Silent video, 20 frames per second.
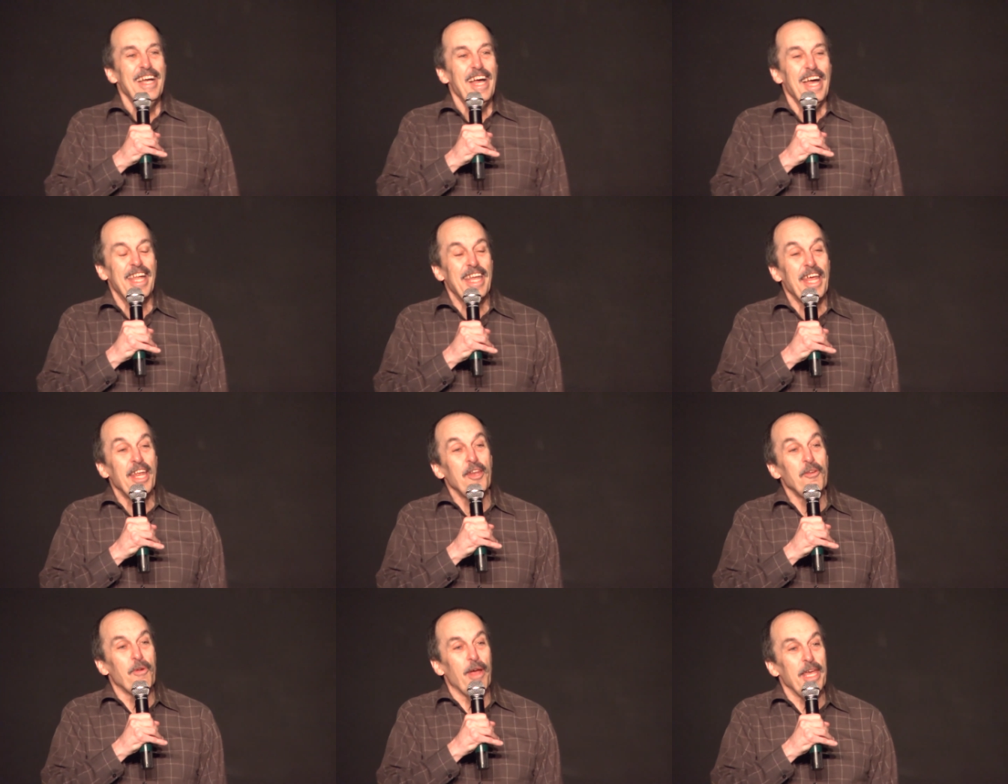At
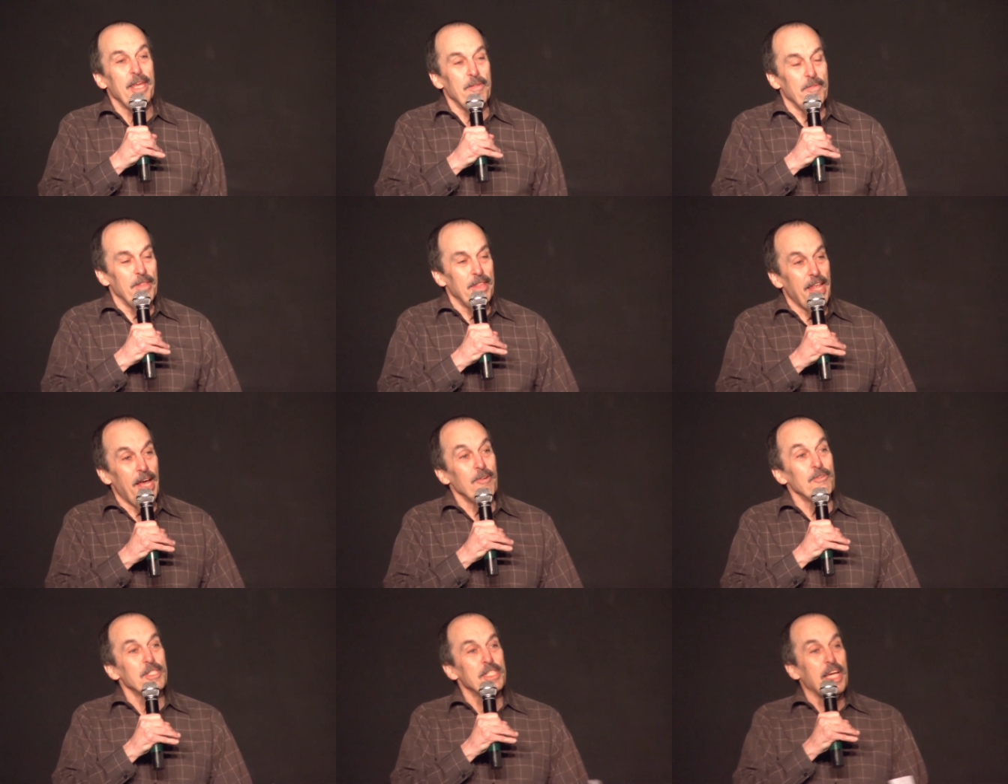any rate,
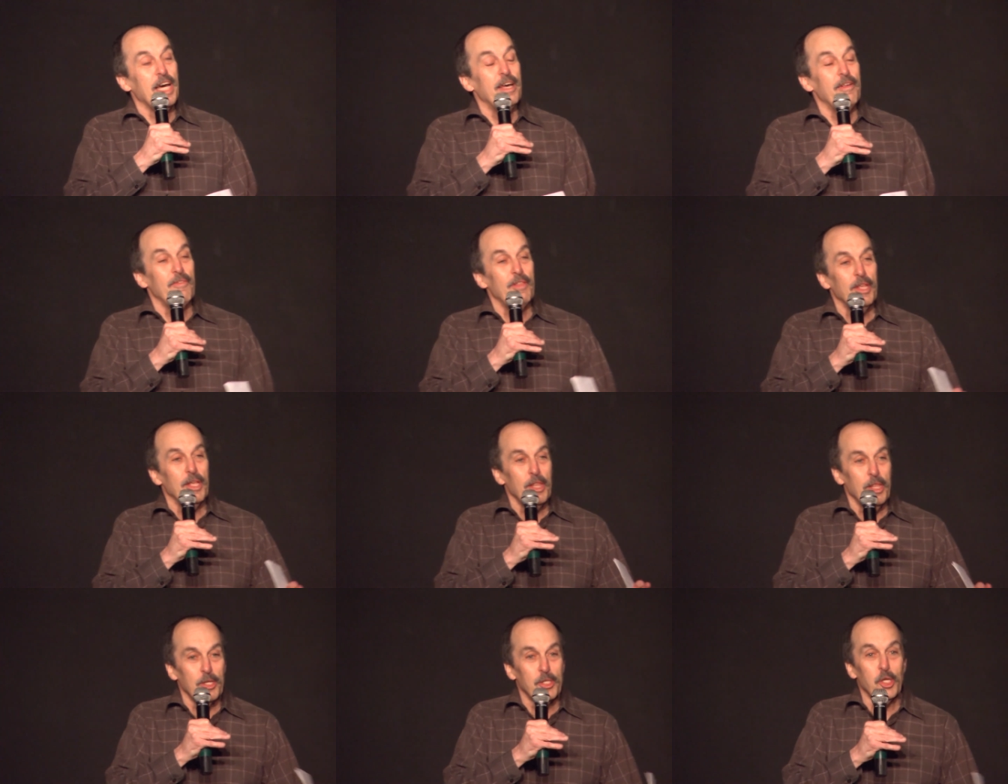that was kind
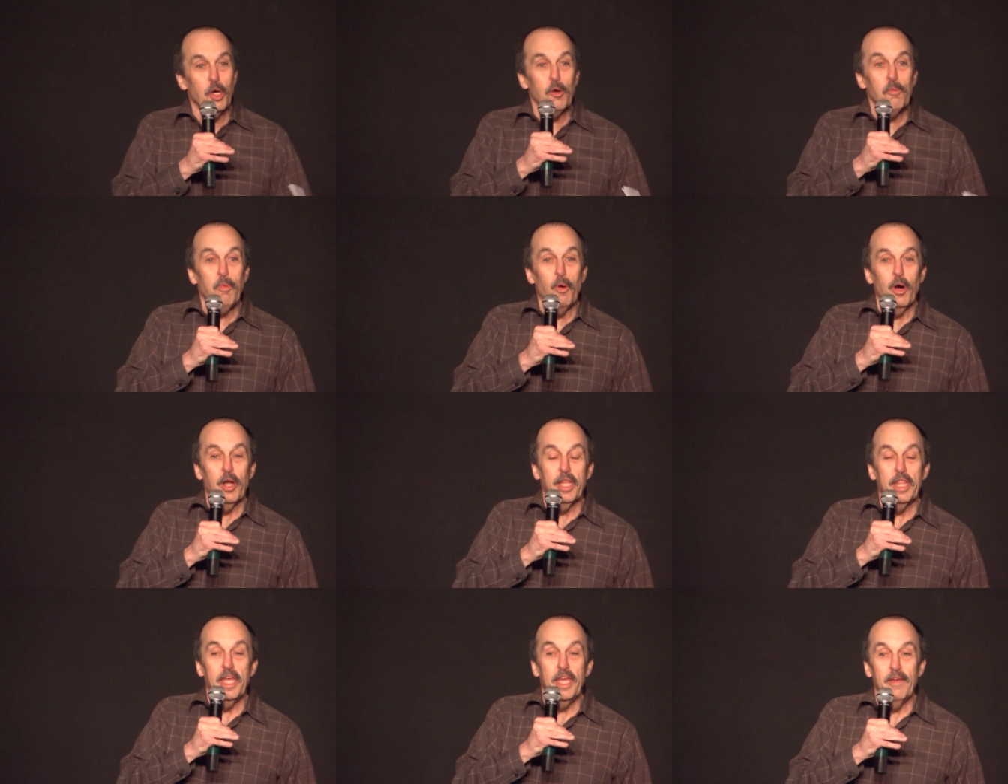of the joke
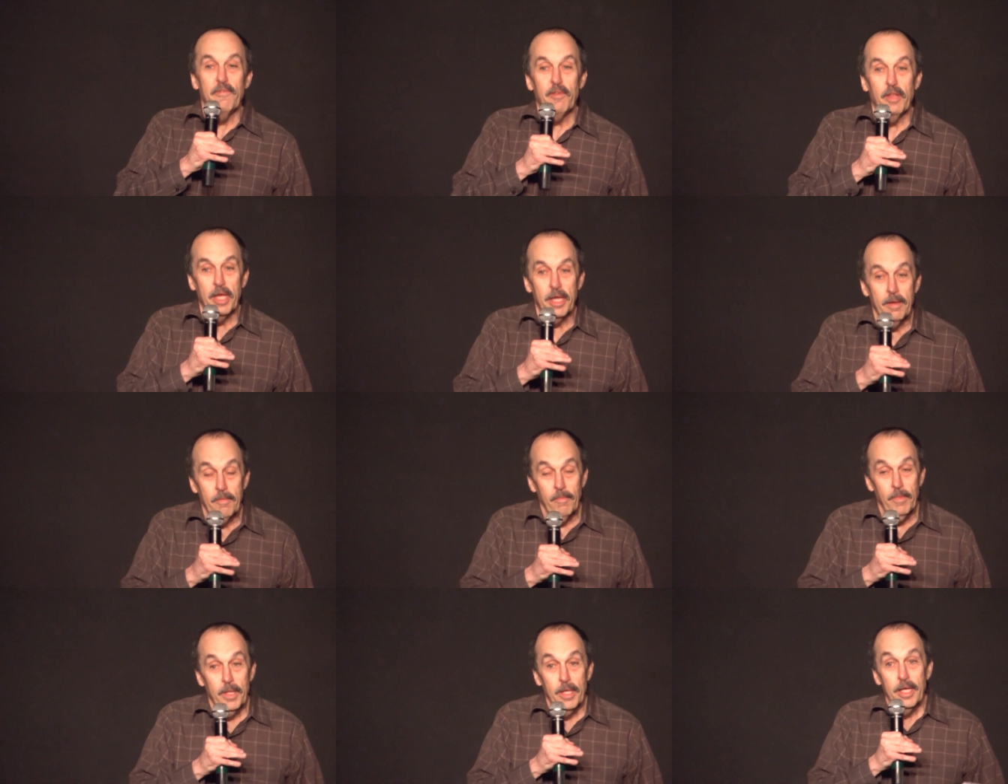part of the
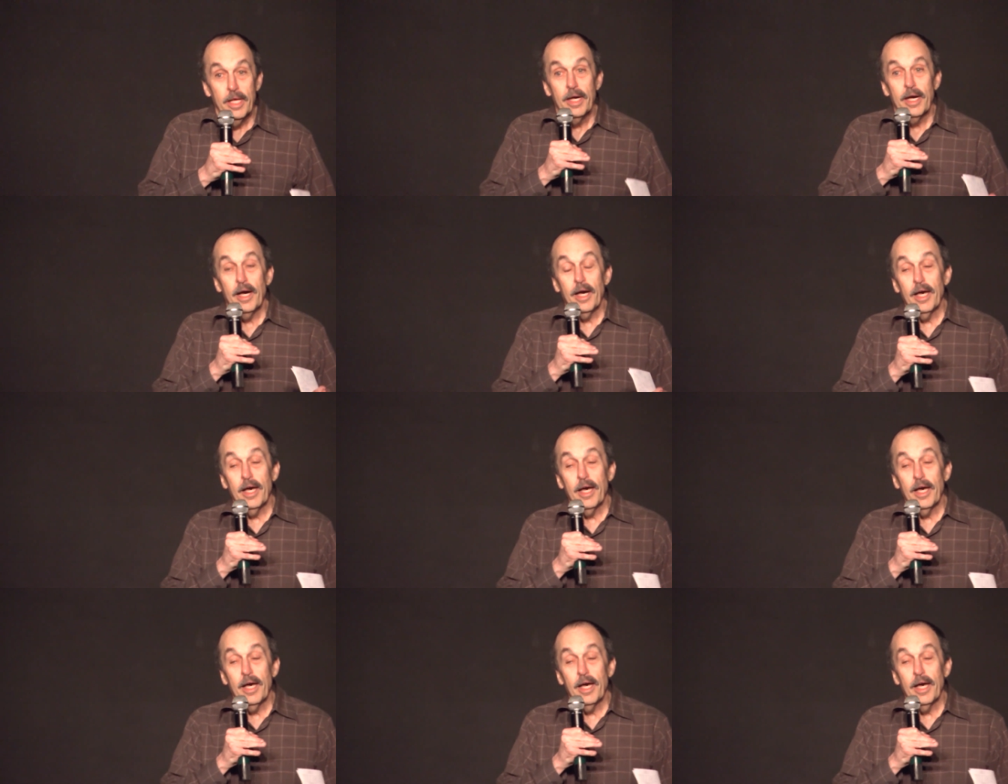evening.